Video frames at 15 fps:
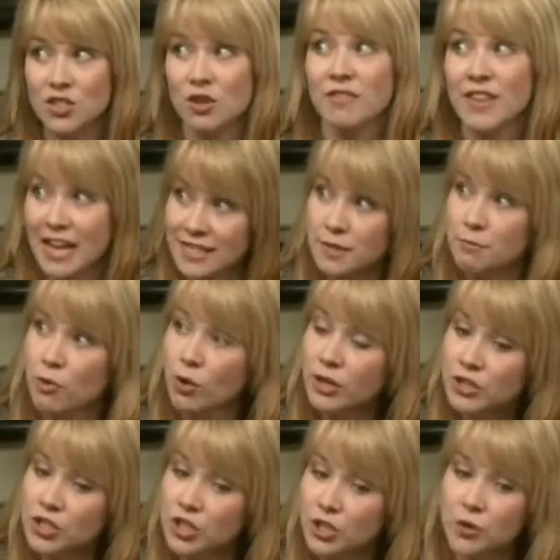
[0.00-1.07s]
So if that's
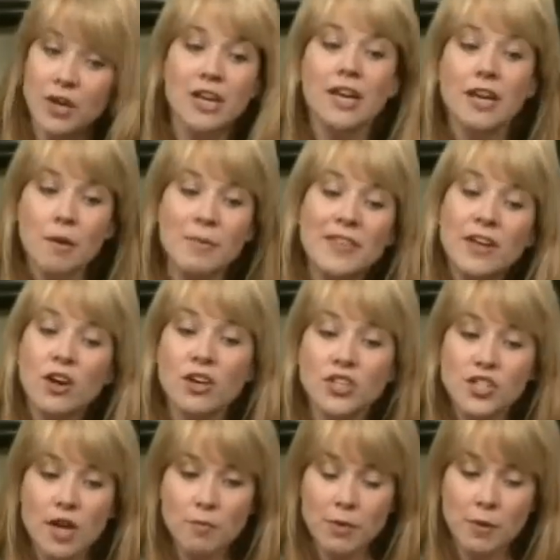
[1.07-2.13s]
important to you, I mean, there are
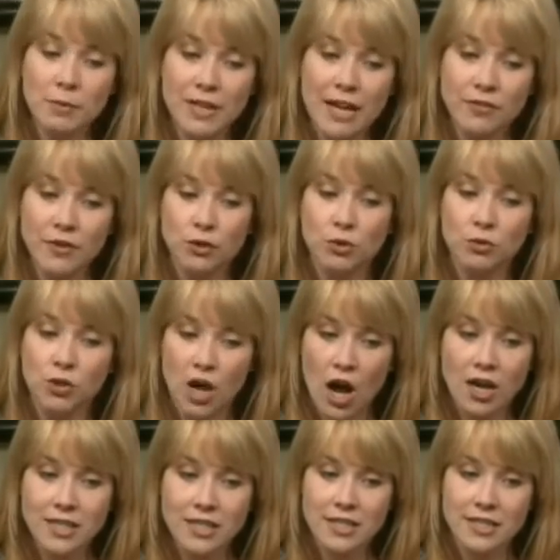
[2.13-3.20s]
some people out there who
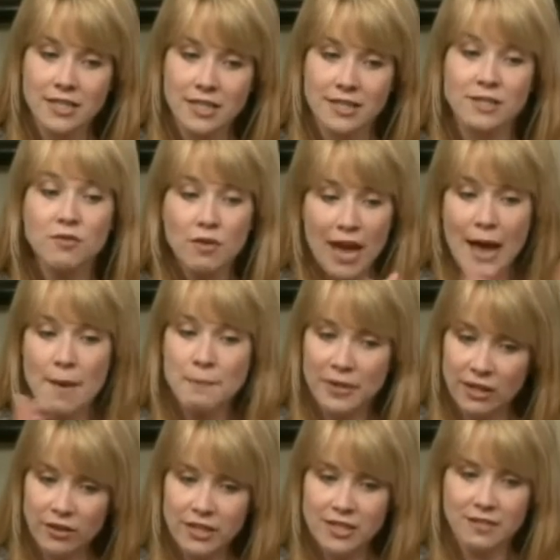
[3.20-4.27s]
long distance at
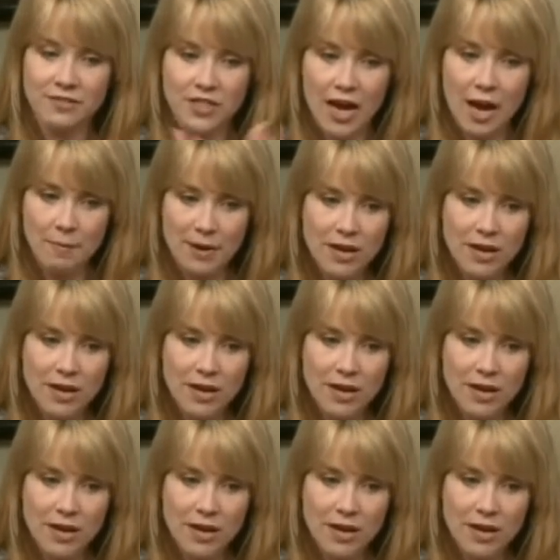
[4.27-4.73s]
periods of time.